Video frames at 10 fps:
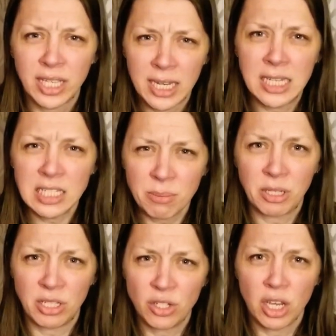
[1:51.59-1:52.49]
and
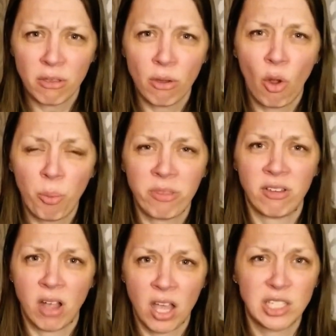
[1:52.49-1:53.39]
intimately share the hope of the
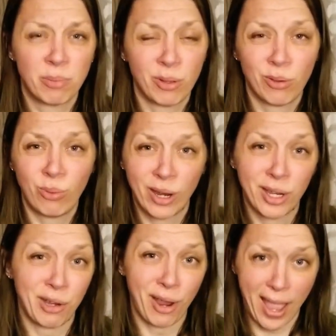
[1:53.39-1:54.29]
gospel where
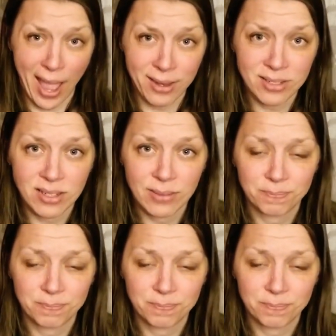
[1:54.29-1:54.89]
you're at.